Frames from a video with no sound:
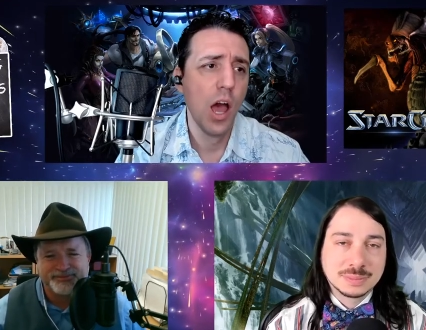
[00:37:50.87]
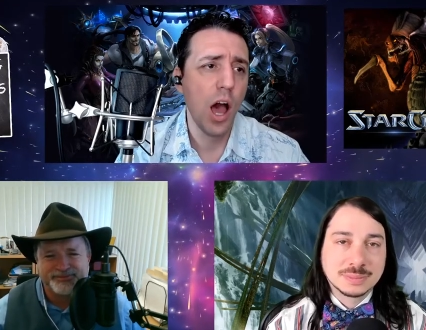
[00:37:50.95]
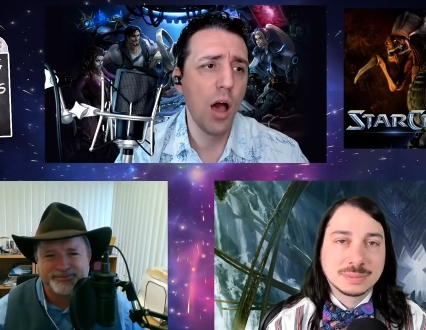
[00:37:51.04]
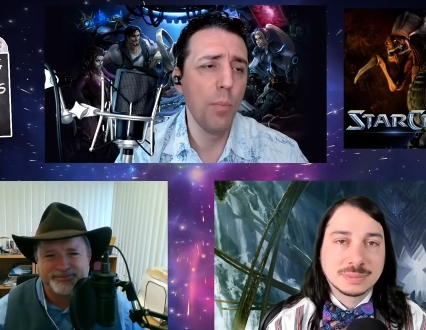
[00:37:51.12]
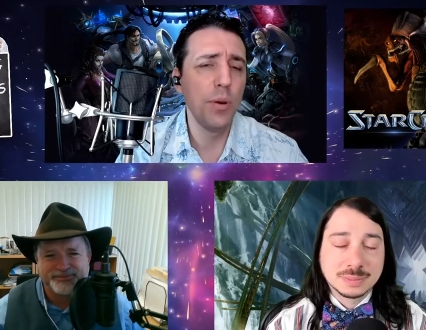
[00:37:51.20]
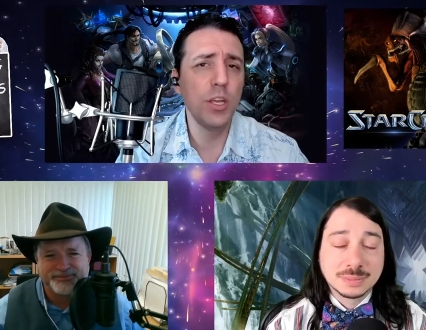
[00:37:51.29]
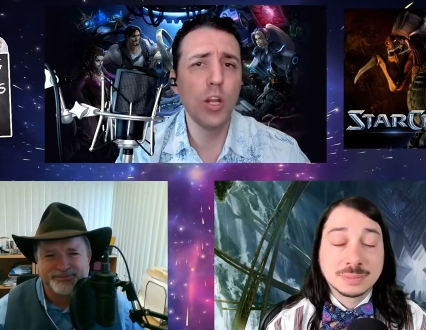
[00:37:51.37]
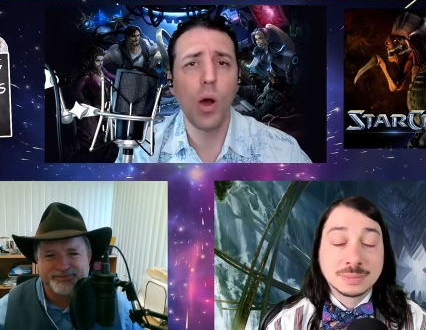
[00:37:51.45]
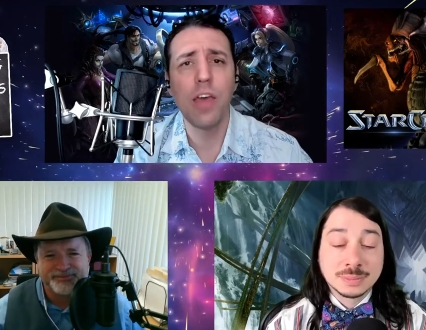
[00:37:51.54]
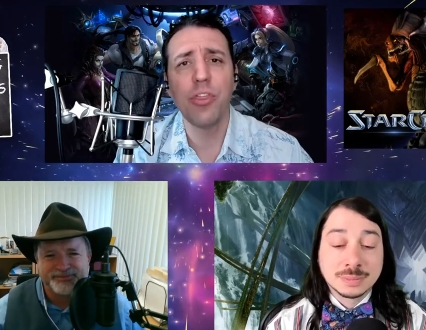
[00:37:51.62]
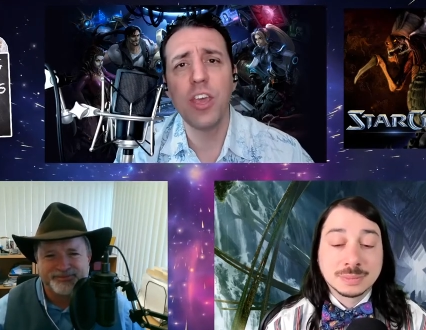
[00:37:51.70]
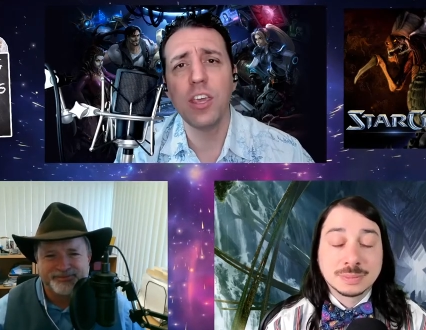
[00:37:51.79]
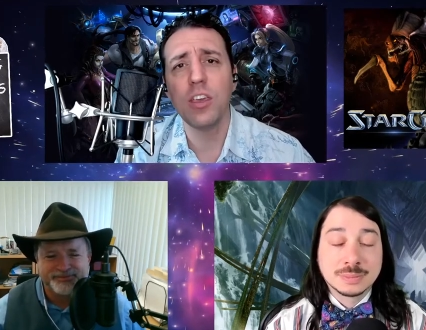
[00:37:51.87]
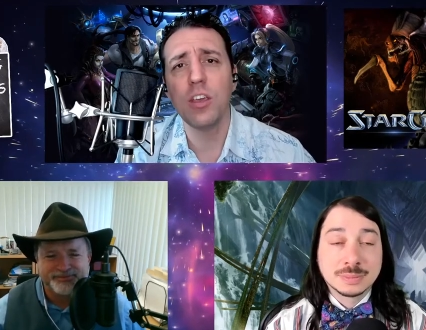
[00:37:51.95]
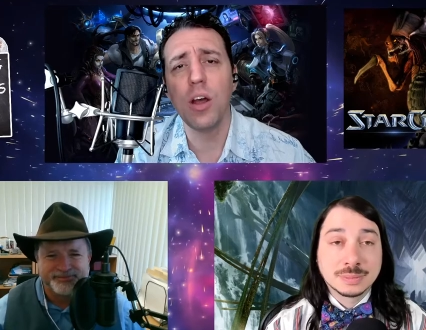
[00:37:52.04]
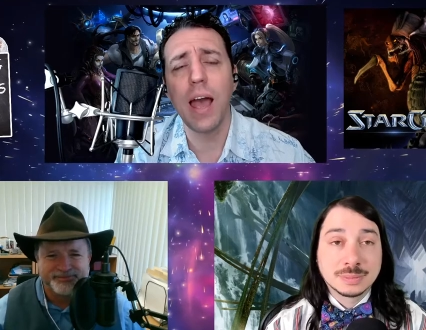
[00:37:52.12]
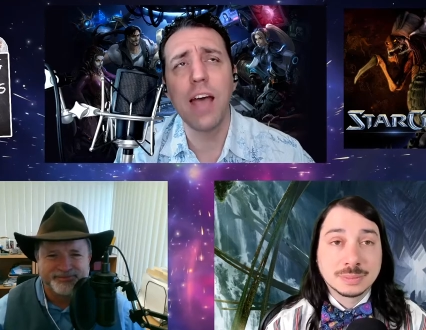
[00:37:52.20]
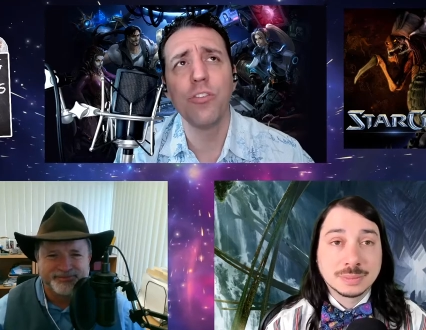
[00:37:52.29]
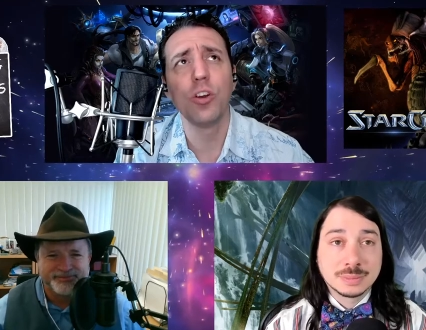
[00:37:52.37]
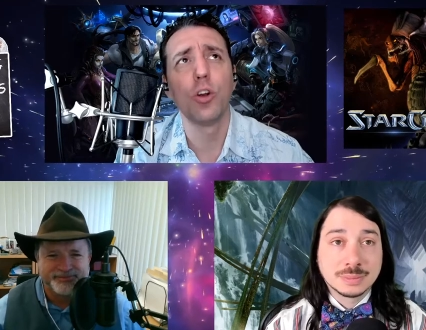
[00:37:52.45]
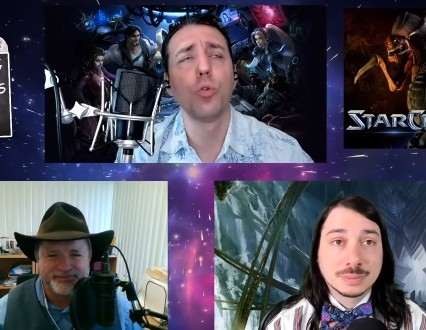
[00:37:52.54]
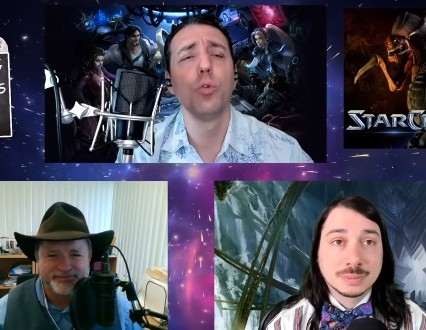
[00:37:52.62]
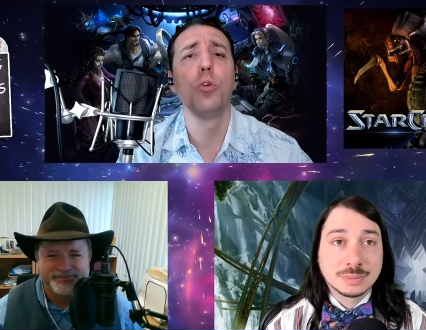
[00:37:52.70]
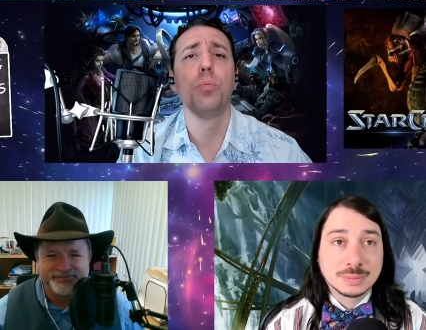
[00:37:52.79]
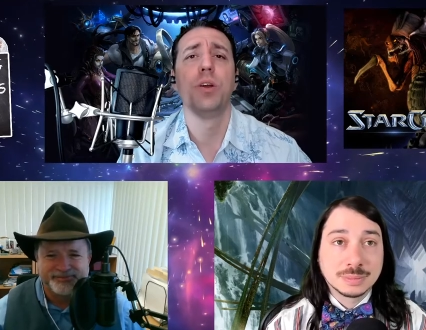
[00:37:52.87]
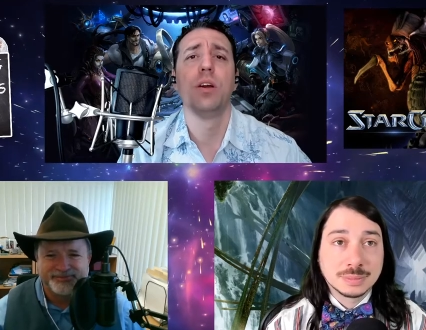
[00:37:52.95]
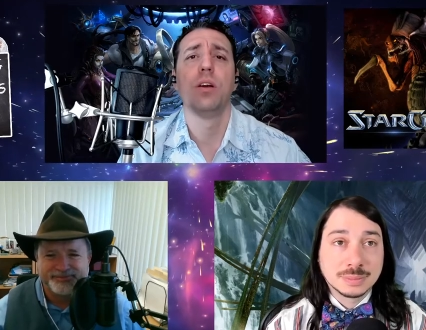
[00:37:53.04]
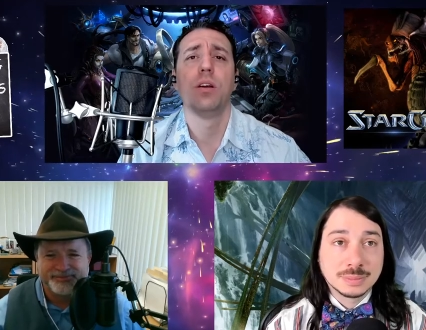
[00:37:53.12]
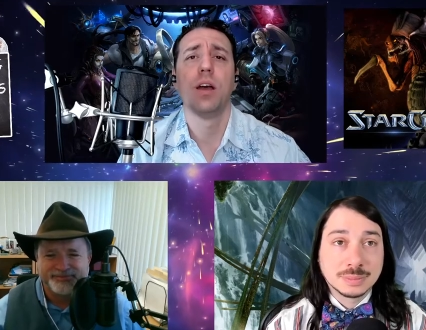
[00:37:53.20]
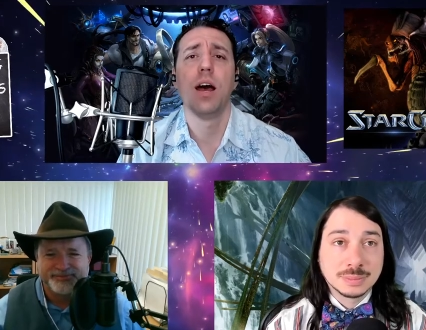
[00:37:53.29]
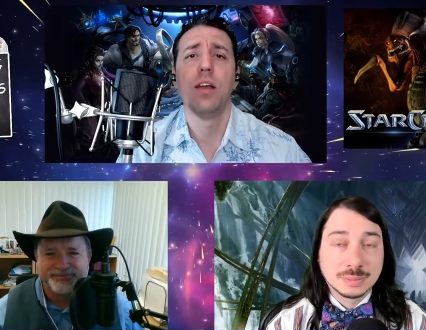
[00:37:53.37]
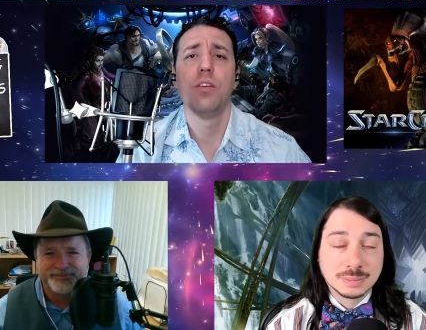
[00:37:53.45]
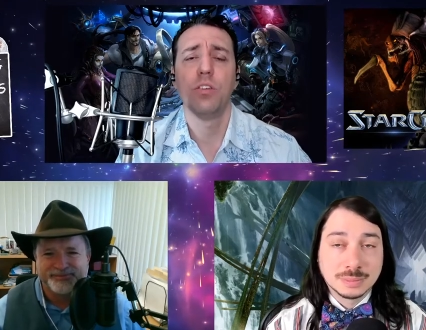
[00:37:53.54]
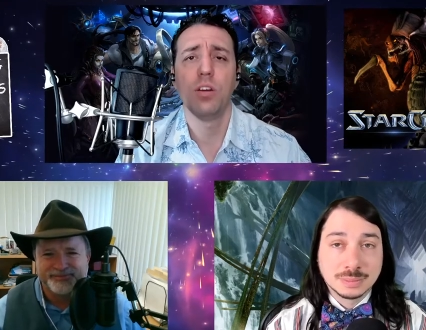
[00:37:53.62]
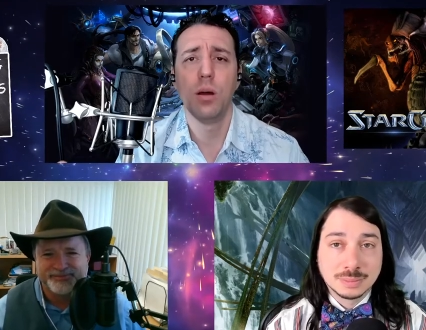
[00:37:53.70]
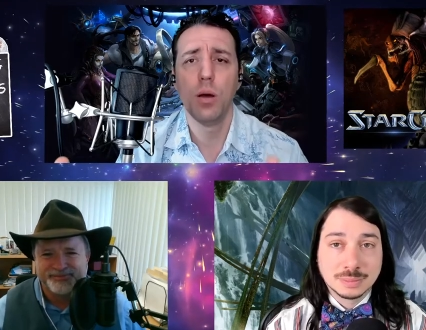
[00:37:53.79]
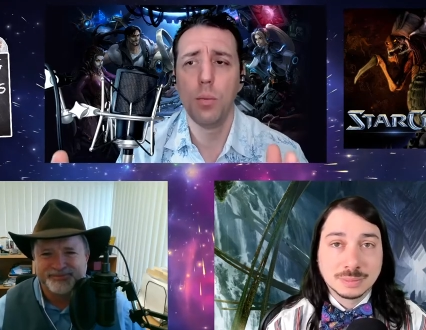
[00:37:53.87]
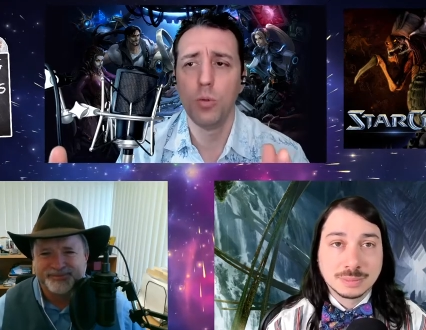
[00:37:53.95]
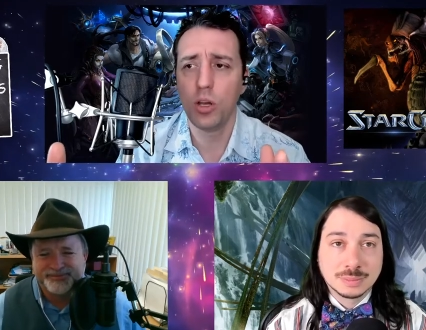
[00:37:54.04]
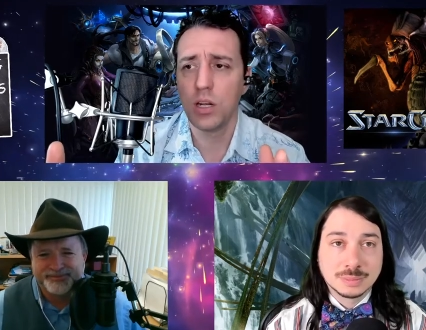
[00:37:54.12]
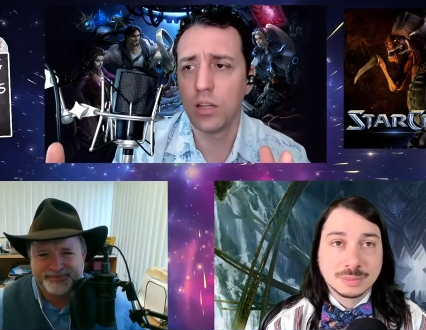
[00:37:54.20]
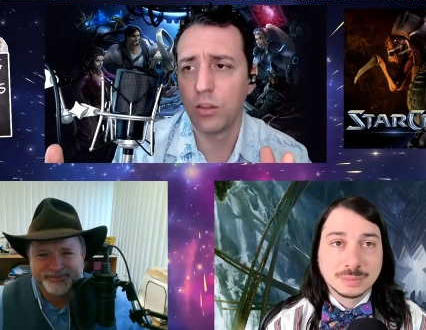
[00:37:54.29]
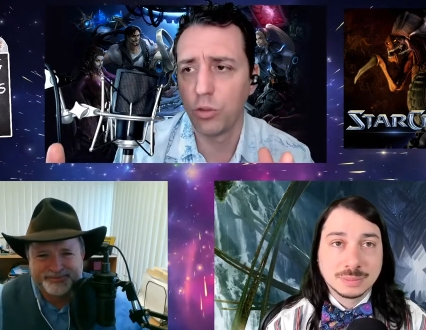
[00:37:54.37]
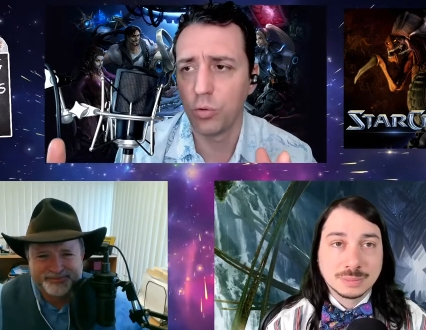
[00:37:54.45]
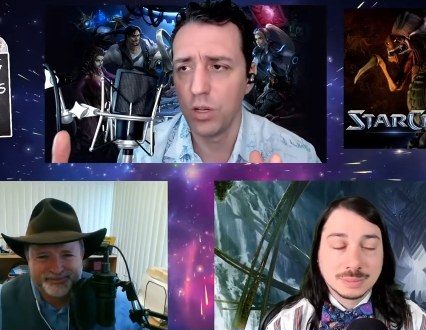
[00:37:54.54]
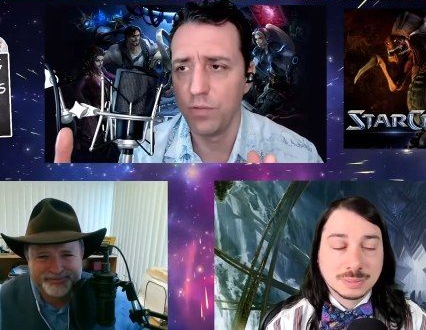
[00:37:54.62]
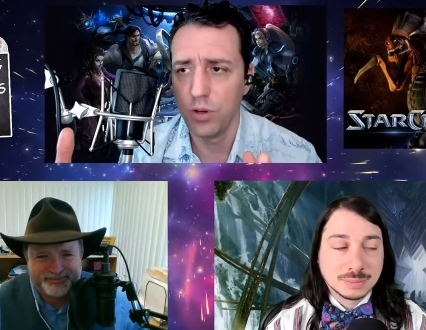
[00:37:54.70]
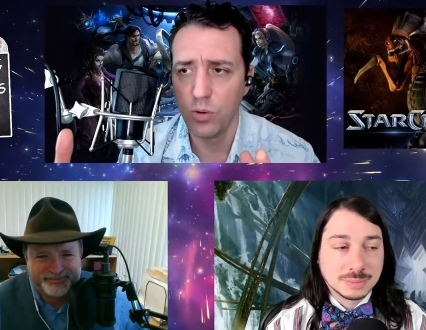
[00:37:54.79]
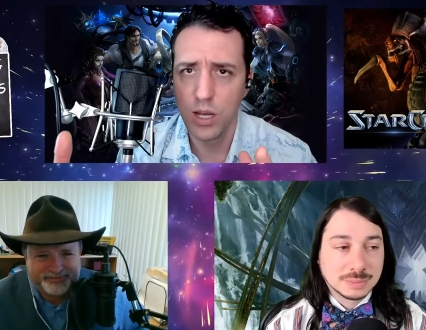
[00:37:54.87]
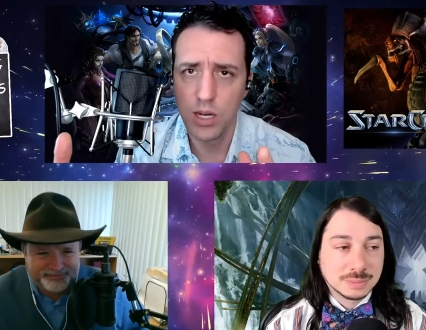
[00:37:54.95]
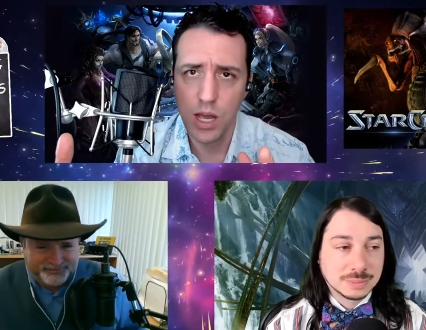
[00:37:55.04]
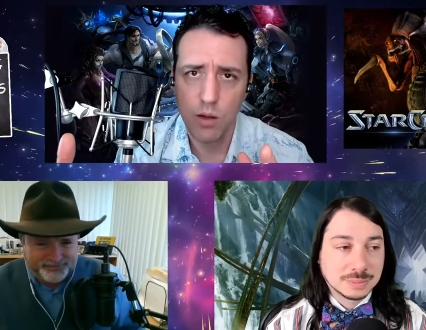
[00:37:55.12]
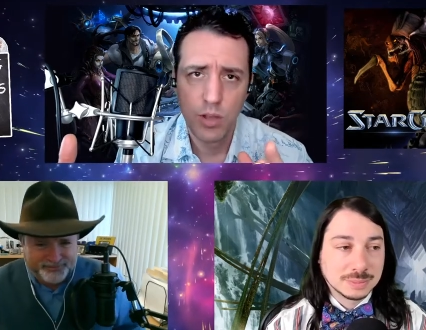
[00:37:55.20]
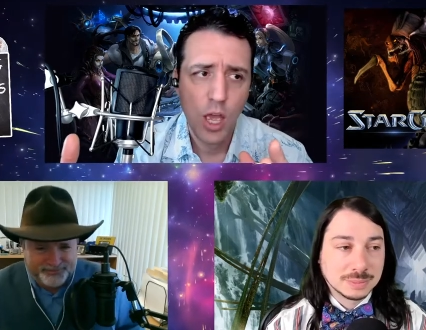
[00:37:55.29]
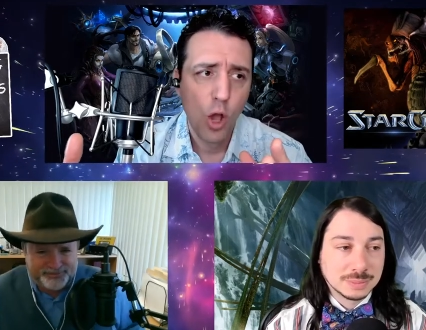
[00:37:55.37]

Speaker 1: Um, but you know, I think as a group here, guys, uh, I'm looking at the three of you right now.